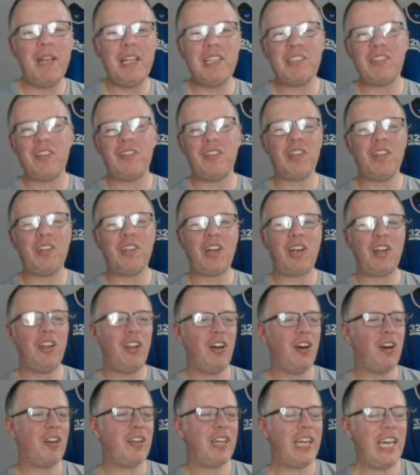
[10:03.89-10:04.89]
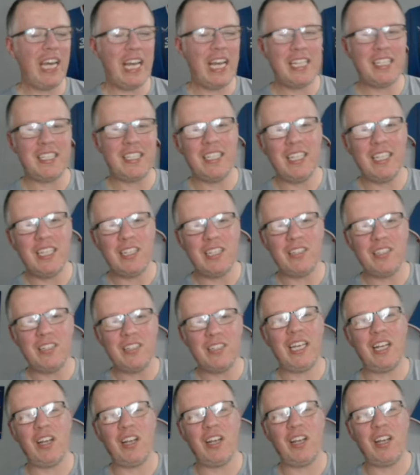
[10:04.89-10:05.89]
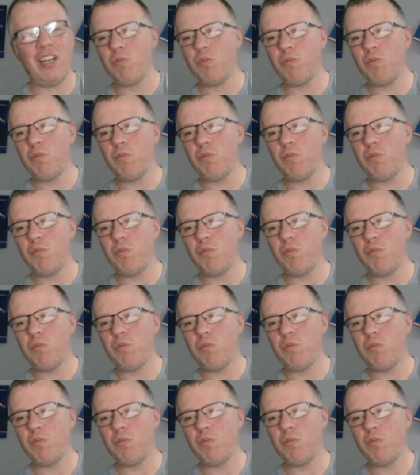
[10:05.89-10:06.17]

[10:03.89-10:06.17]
You know, 89 minutes on the clock,